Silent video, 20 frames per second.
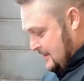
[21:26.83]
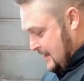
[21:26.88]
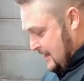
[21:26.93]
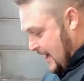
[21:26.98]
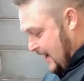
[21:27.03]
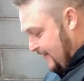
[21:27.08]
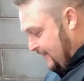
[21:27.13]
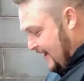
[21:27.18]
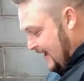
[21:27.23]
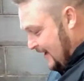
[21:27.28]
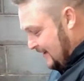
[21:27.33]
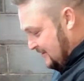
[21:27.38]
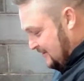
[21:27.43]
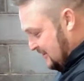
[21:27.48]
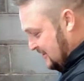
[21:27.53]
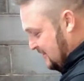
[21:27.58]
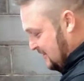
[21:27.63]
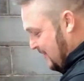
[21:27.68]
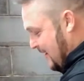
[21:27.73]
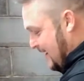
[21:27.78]
I've had
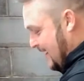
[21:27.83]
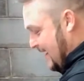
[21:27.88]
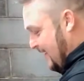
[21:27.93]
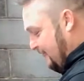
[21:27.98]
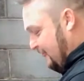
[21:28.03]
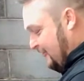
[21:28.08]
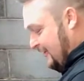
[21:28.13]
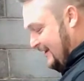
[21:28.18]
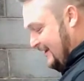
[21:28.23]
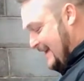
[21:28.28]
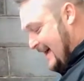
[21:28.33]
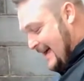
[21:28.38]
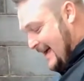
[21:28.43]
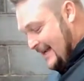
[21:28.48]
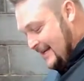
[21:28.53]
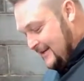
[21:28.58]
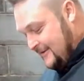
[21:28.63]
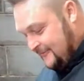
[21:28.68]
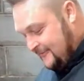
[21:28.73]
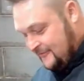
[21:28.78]
just about every
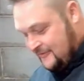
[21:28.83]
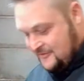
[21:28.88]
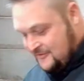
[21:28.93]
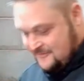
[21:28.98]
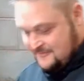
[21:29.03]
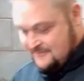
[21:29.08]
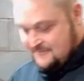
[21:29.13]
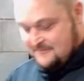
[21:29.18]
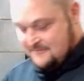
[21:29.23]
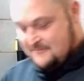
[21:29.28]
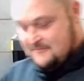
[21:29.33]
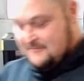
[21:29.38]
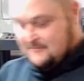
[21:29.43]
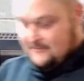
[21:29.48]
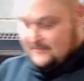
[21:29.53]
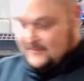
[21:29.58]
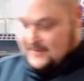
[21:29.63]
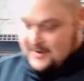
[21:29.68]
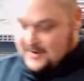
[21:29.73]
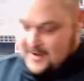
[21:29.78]

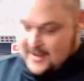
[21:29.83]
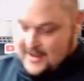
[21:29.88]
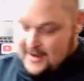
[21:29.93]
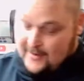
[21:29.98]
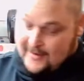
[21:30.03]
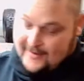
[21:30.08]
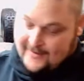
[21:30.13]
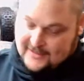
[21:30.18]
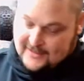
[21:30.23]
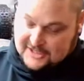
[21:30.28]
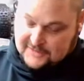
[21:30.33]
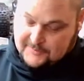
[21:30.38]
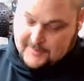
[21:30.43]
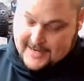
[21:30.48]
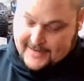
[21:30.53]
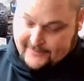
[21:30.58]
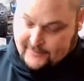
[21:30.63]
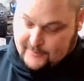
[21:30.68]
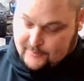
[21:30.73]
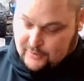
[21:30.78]
I had just
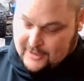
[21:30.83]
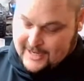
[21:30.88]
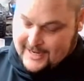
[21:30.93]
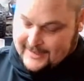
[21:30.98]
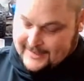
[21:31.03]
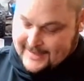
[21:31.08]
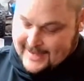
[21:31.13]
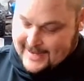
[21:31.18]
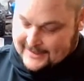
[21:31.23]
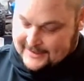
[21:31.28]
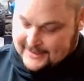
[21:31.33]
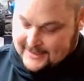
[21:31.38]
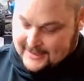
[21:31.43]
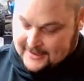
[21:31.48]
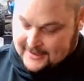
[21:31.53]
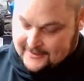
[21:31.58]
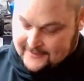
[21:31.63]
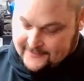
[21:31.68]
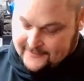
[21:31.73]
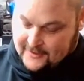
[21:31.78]
about every brand out
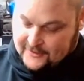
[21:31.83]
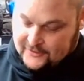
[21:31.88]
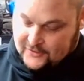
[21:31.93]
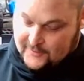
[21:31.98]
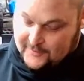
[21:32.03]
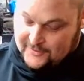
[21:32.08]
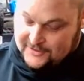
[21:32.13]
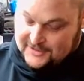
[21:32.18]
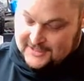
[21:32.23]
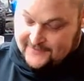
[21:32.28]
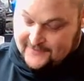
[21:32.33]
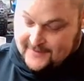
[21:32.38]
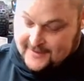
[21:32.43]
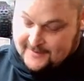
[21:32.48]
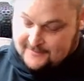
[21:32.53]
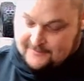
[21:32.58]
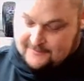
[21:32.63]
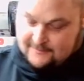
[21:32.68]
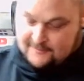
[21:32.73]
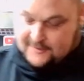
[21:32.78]
there as far as the normal stuff.
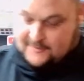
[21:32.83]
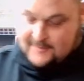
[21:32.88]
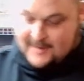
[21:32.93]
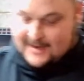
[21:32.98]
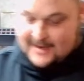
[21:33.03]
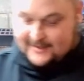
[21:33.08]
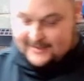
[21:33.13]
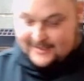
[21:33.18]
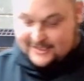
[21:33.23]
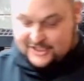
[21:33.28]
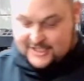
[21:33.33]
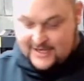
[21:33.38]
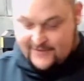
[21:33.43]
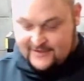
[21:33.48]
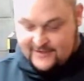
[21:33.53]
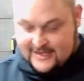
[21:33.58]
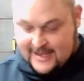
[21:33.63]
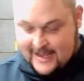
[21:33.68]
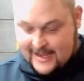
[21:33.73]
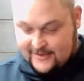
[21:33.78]
I was mainly a
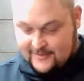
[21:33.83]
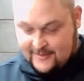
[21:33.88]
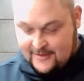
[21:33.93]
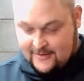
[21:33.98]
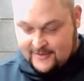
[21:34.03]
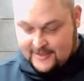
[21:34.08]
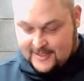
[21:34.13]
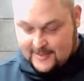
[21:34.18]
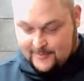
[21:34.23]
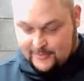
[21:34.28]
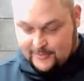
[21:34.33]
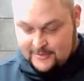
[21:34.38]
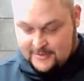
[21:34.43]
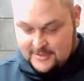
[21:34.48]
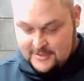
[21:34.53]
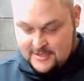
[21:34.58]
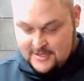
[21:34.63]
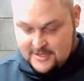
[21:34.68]
Chevy guy growing up.